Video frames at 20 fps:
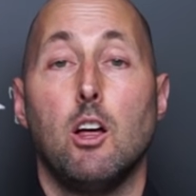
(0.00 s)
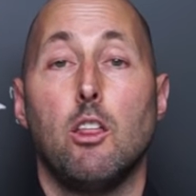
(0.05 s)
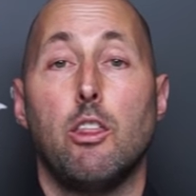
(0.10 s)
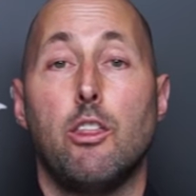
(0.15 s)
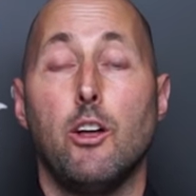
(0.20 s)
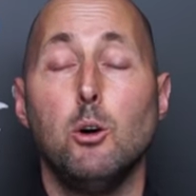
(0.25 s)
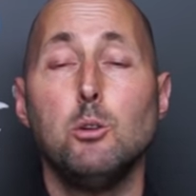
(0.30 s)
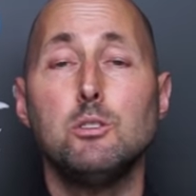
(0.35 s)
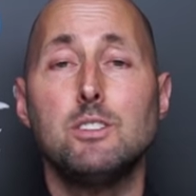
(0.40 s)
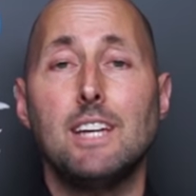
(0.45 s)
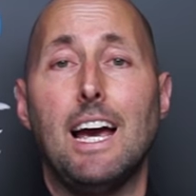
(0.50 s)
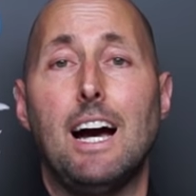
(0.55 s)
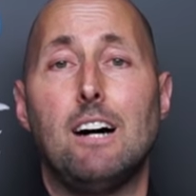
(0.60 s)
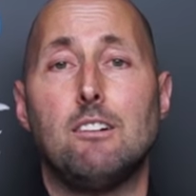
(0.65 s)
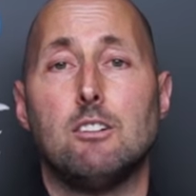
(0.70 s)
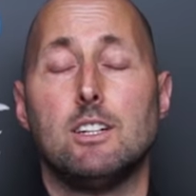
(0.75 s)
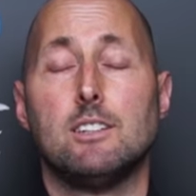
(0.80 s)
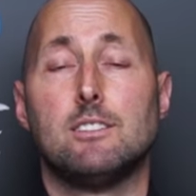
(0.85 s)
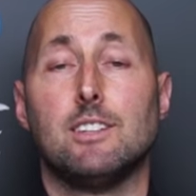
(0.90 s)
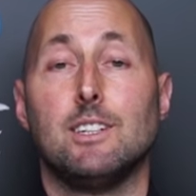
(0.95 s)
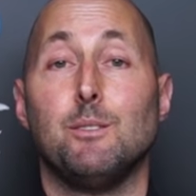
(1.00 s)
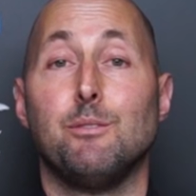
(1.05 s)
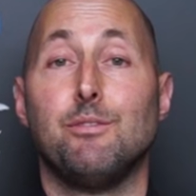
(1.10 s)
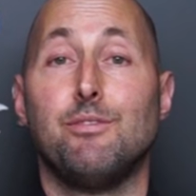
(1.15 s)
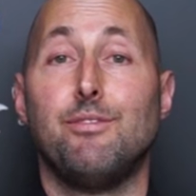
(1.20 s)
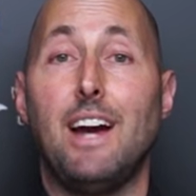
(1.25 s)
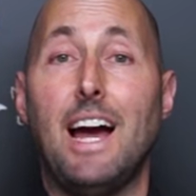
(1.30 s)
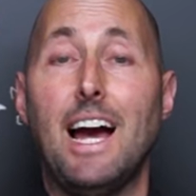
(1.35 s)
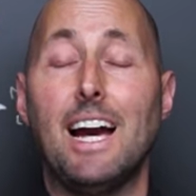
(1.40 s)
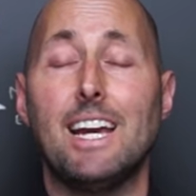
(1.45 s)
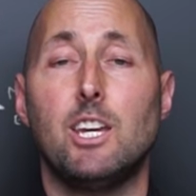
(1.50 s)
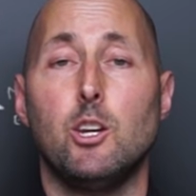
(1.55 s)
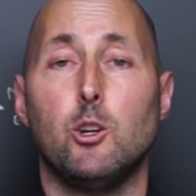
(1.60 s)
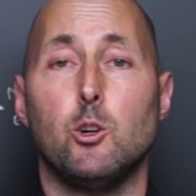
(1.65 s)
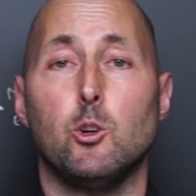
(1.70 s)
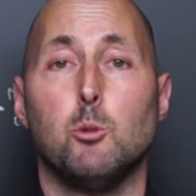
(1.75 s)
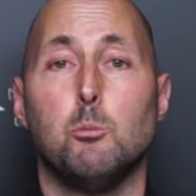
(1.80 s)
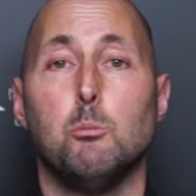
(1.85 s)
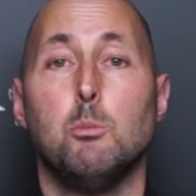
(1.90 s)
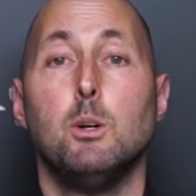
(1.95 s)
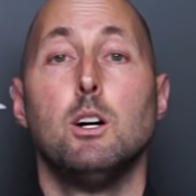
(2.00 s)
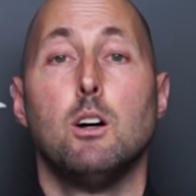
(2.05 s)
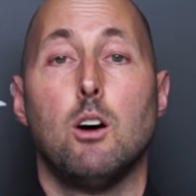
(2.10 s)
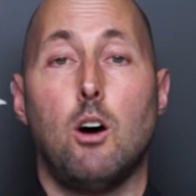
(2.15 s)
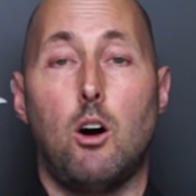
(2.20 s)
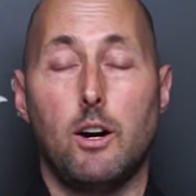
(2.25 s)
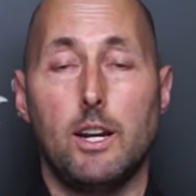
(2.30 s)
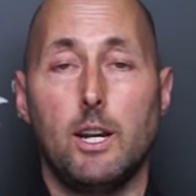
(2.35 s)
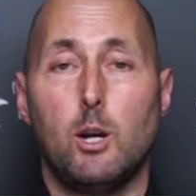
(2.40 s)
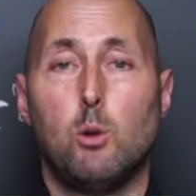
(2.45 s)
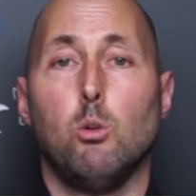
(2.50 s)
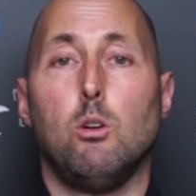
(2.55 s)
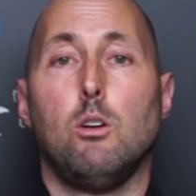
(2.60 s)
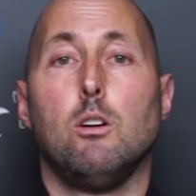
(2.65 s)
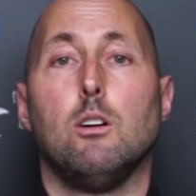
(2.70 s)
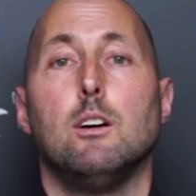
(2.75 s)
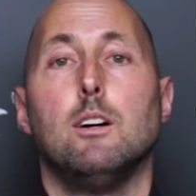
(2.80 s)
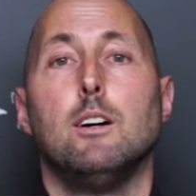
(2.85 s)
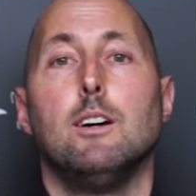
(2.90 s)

Those calories in a vacuum are equal.